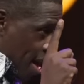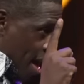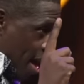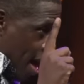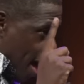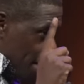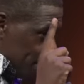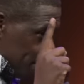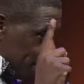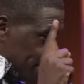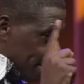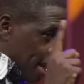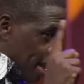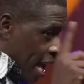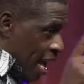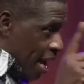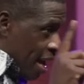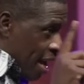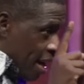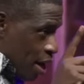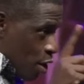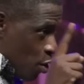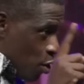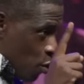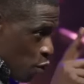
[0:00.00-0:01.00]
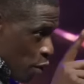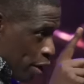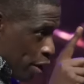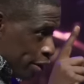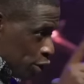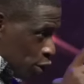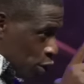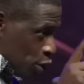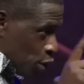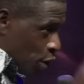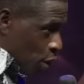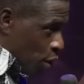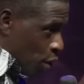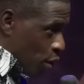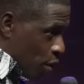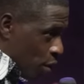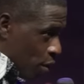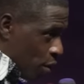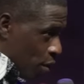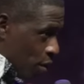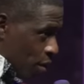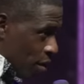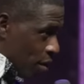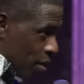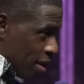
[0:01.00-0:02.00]
I'm saying
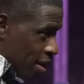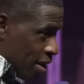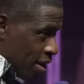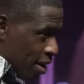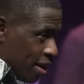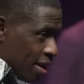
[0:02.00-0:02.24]
restore.